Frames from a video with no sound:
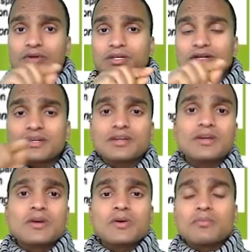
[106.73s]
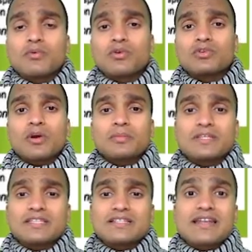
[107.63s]
okay, both of
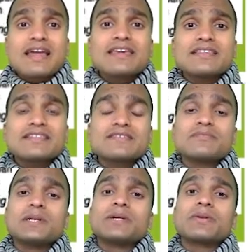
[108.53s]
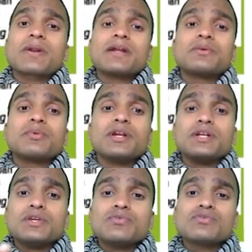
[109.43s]
these lines will try to
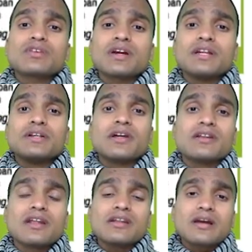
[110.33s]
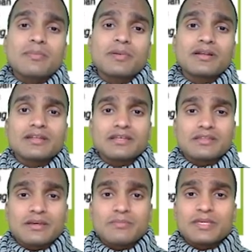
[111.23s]
induce an internal couple
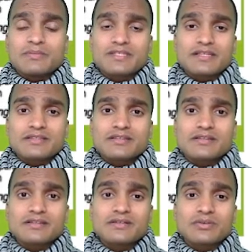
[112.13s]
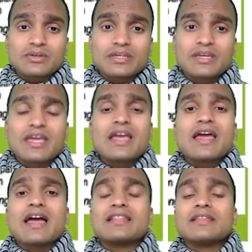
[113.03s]
in the beam section, okay,
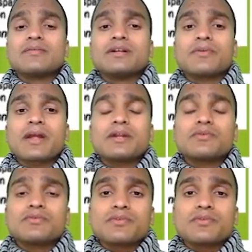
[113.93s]
and they will try to